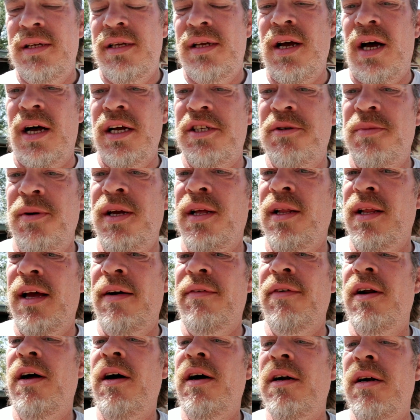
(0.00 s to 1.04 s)
cost me
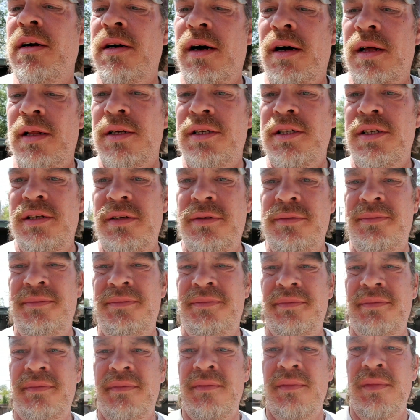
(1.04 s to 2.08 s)
$1,100.
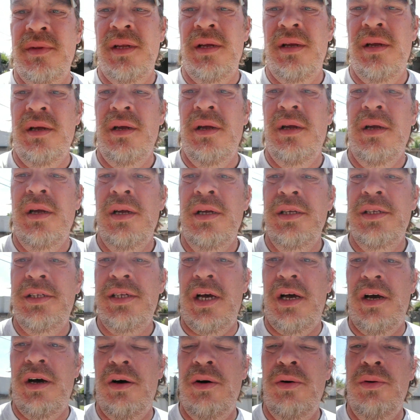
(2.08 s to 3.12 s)

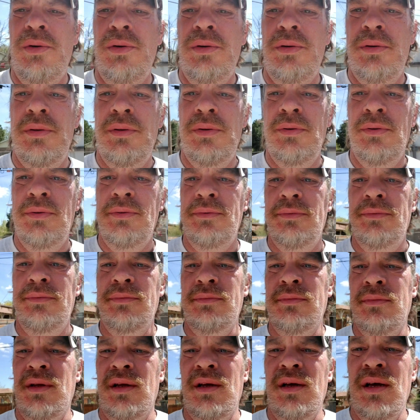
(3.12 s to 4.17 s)
So
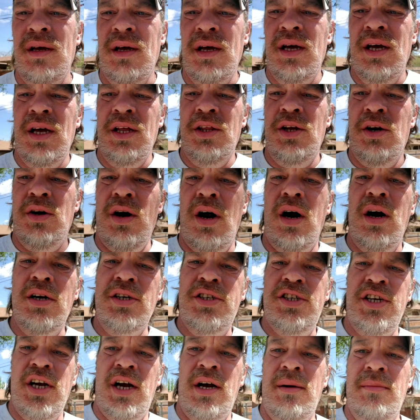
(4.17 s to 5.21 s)
there are
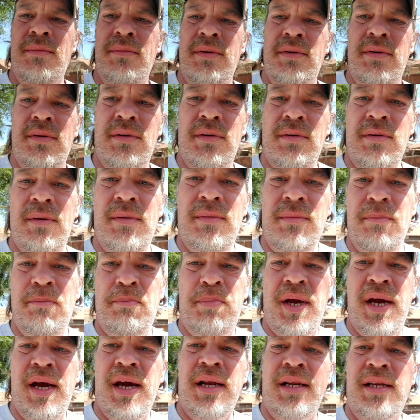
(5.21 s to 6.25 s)
some
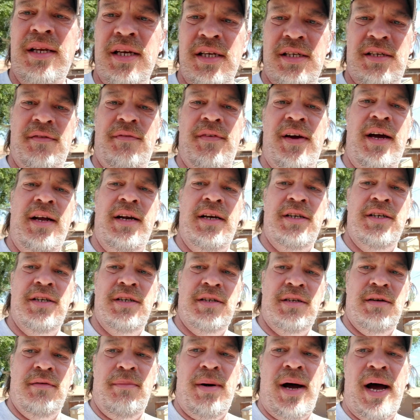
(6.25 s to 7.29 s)
big
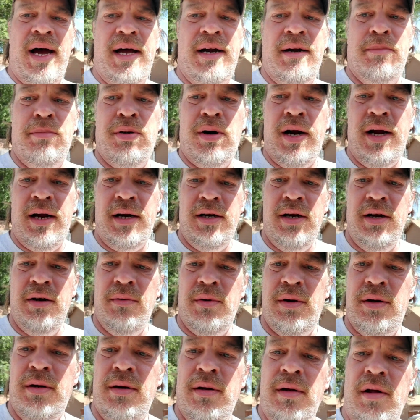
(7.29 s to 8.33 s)
disadvantages of buying a brand new
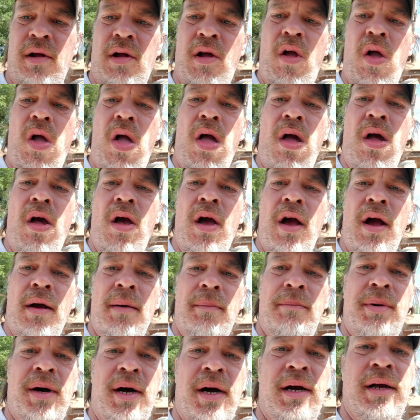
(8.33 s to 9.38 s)
one,
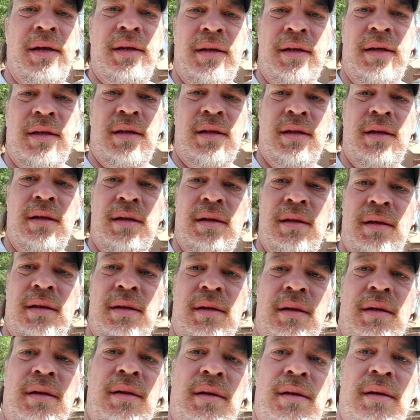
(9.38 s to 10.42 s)
but
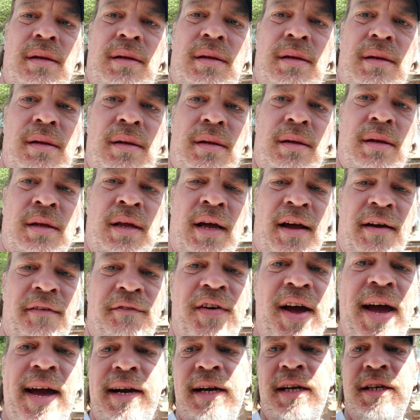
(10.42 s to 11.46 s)
the
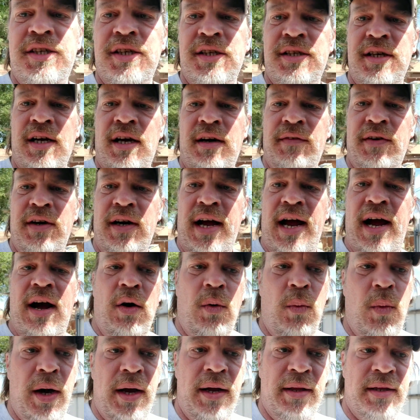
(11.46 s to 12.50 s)
advantages of it
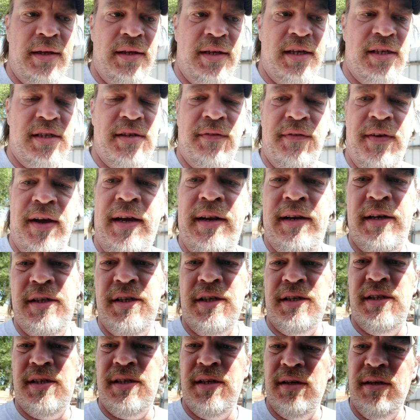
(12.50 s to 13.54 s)
outweigh the
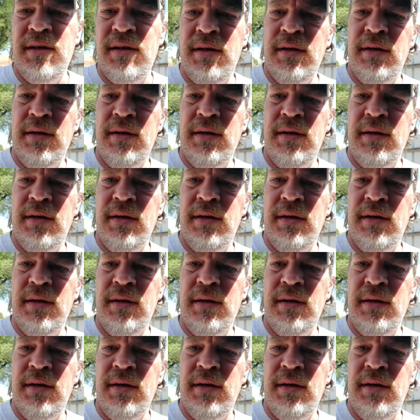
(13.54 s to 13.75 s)
disadvantages